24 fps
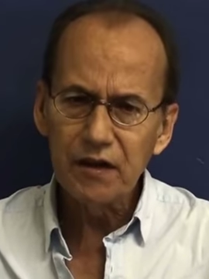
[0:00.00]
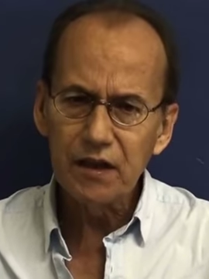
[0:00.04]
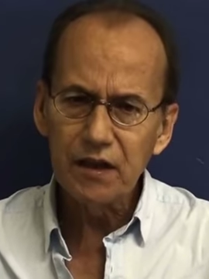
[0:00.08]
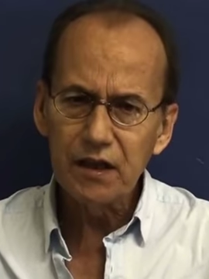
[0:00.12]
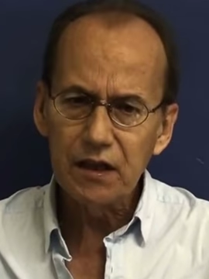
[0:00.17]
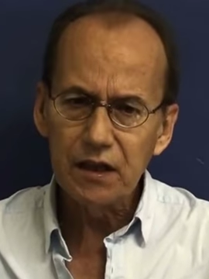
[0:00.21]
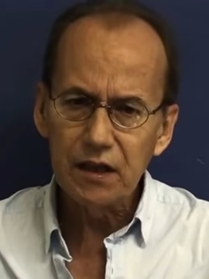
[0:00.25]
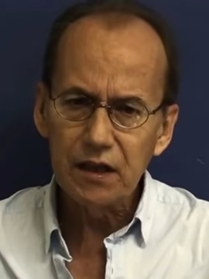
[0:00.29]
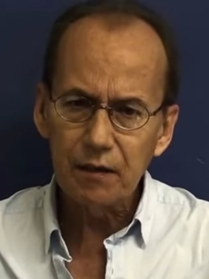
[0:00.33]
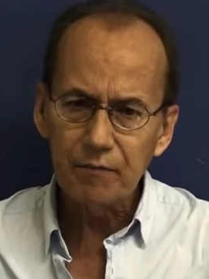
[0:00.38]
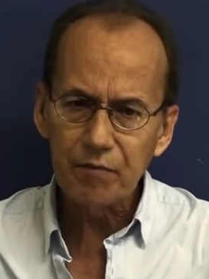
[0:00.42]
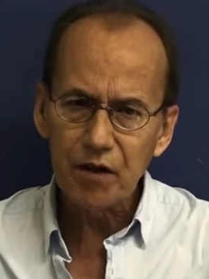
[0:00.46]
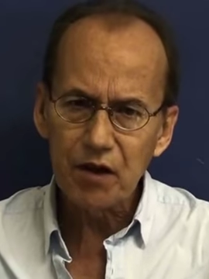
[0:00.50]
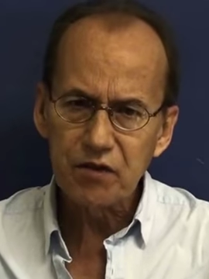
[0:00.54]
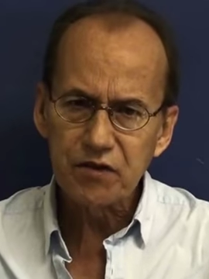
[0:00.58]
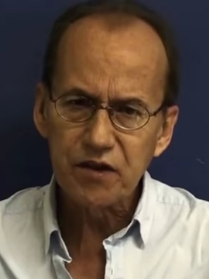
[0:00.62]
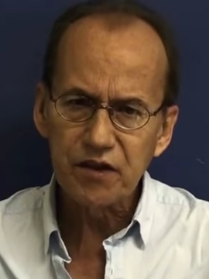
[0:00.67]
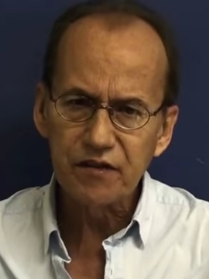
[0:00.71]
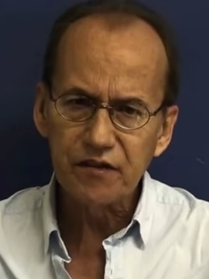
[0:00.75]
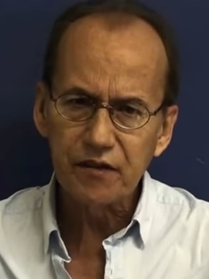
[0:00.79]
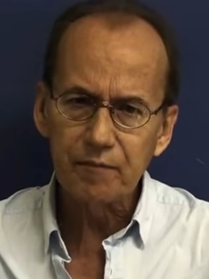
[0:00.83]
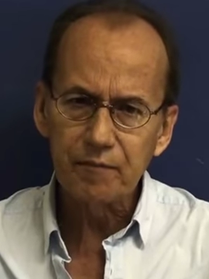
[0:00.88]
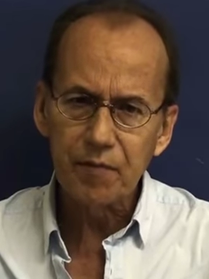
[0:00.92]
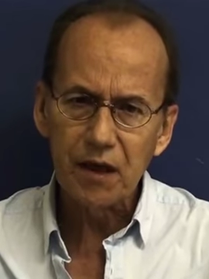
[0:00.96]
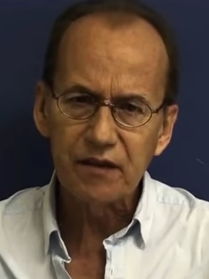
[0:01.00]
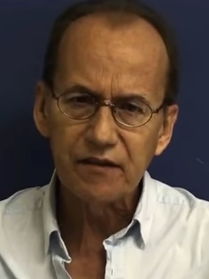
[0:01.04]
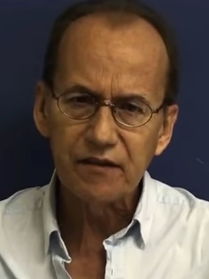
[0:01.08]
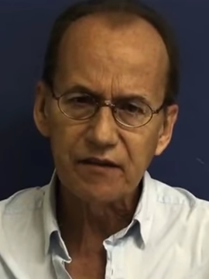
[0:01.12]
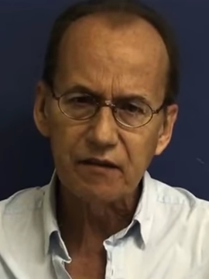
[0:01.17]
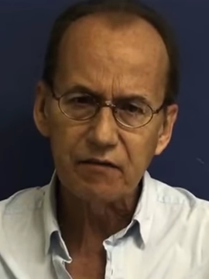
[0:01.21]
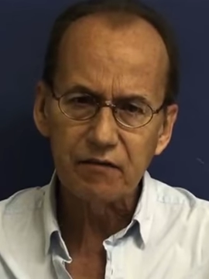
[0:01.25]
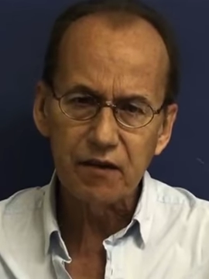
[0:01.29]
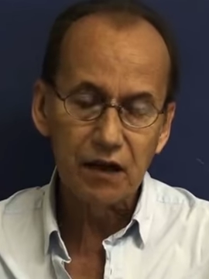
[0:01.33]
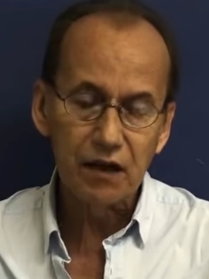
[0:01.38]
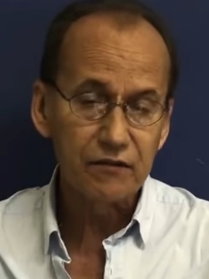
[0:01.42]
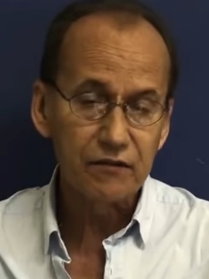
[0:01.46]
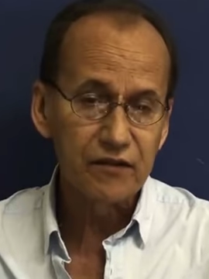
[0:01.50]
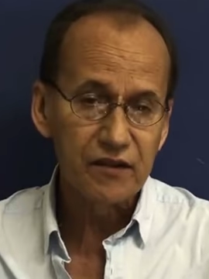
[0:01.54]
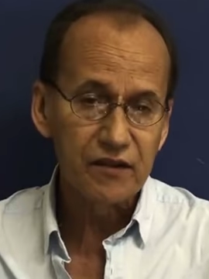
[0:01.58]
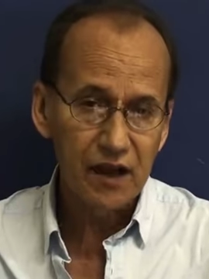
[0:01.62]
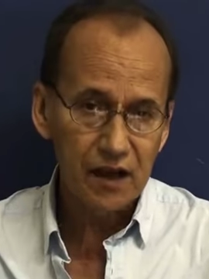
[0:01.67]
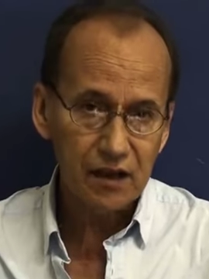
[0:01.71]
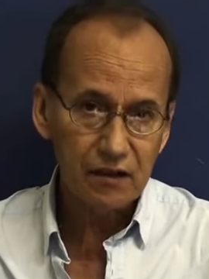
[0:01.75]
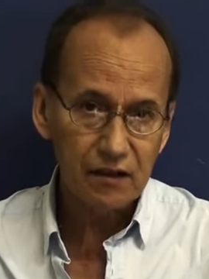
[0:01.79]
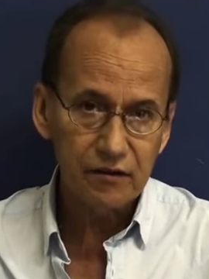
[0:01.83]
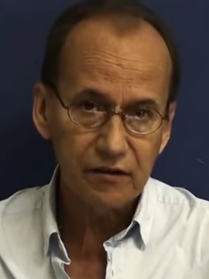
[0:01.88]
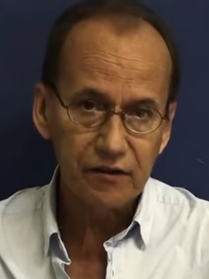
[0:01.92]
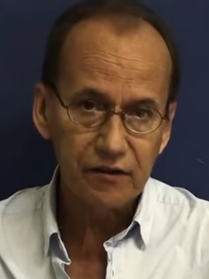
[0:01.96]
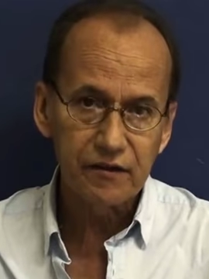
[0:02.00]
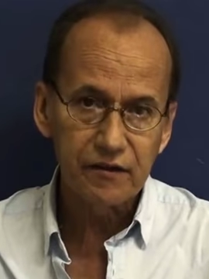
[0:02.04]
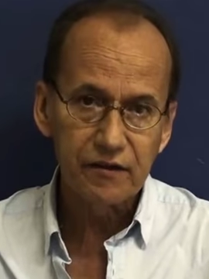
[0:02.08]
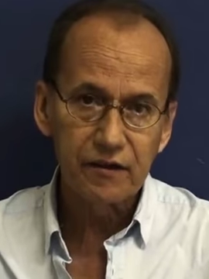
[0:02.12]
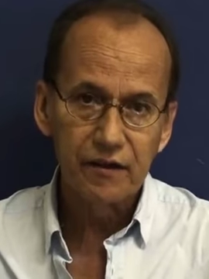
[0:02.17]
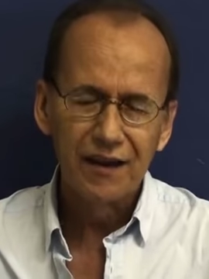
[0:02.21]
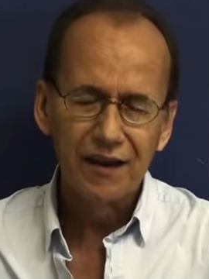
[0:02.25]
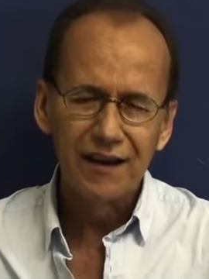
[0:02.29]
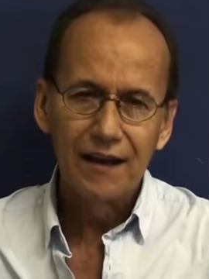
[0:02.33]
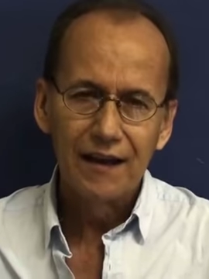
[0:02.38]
the approaches are based around text